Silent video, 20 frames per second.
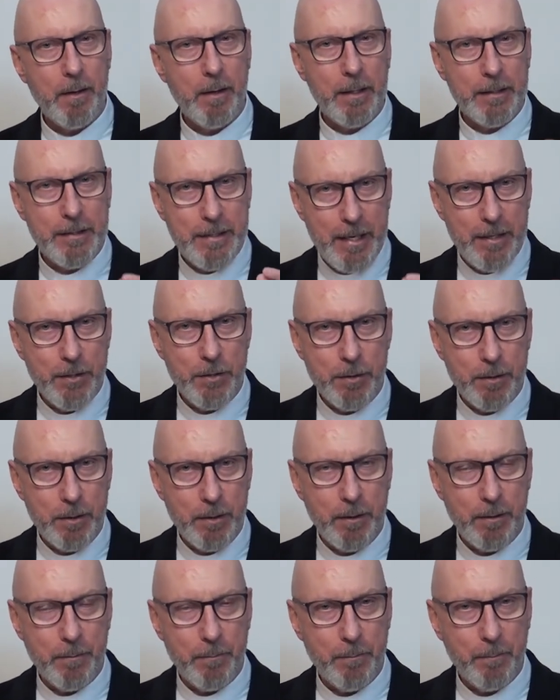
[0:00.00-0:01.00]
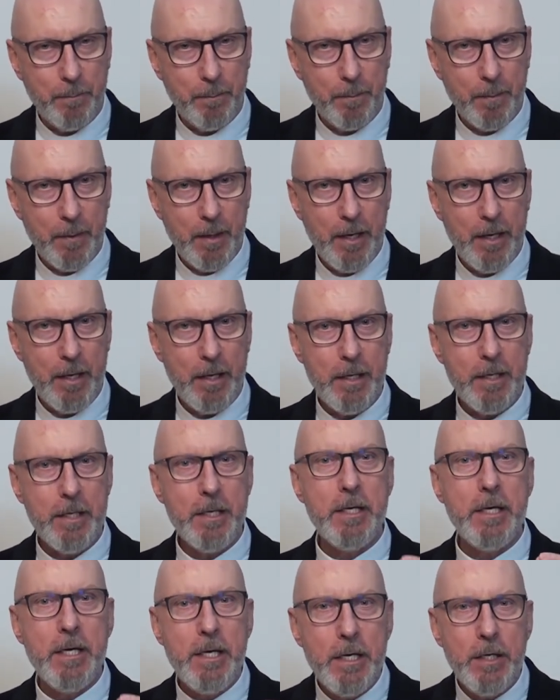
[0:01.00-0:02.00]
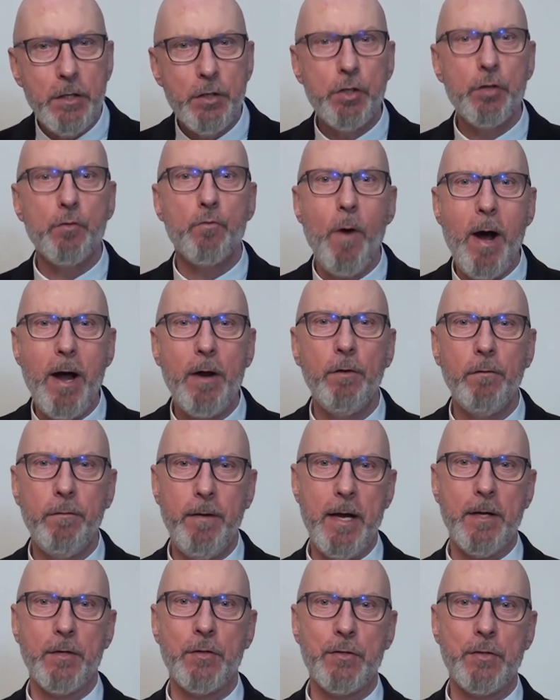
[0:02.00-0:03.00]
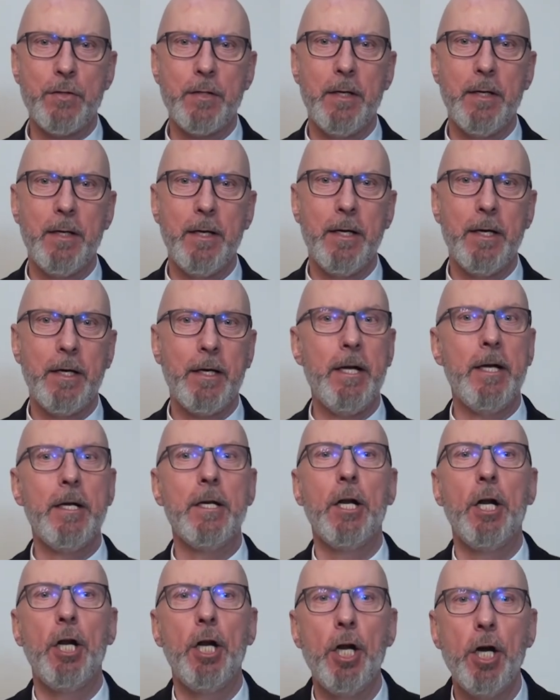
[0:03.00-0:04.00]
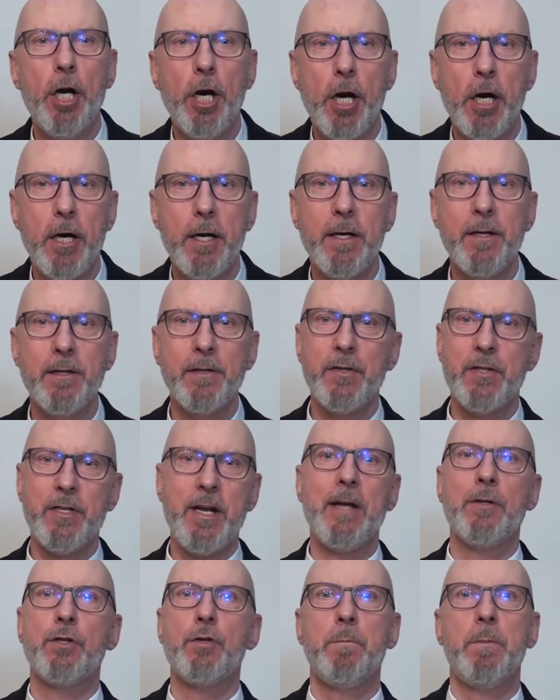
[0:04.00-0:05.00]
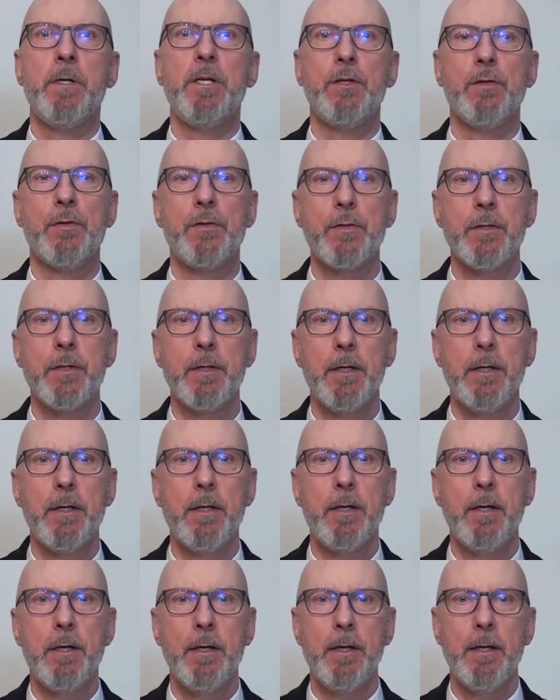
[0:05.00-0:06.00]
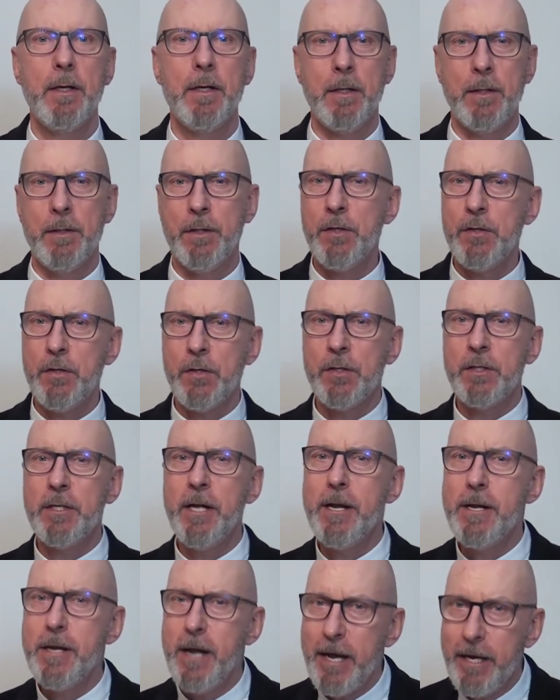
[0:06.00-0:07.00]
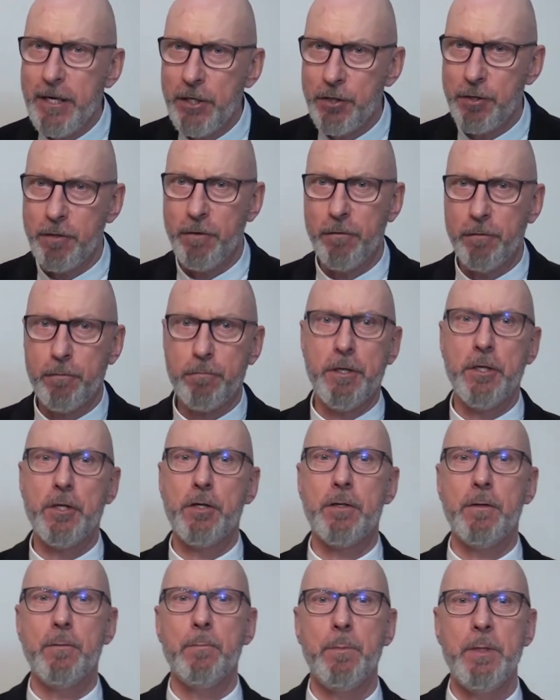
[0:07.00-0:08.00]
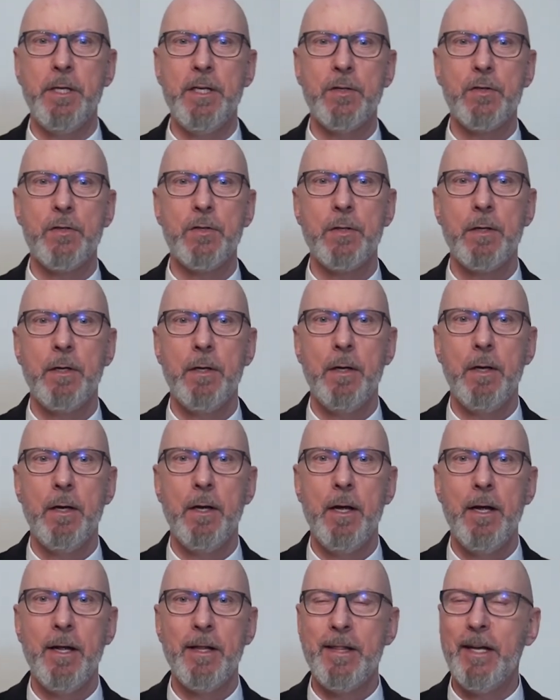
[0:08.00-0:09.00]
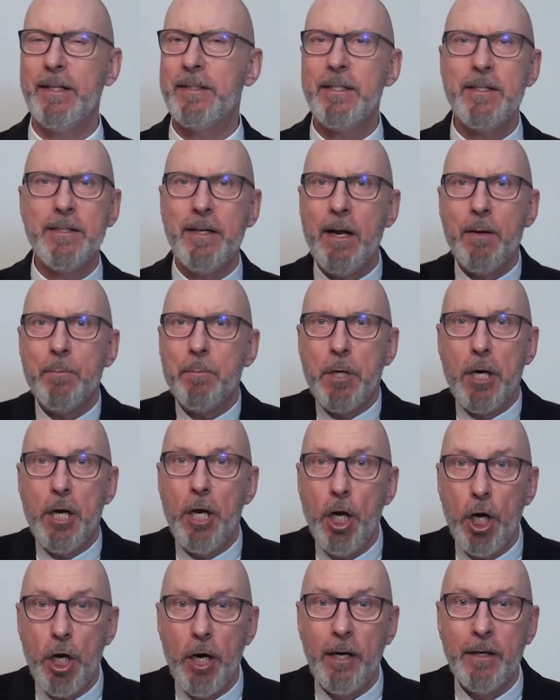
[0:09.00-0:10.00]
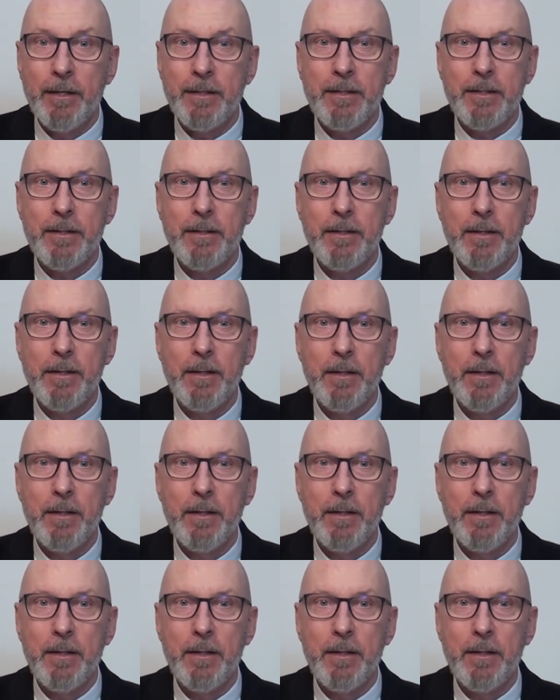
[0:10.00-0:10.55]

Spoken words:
Attention! Each one of us can learn such peace. This is the nature of Christian peace, that it can be learned.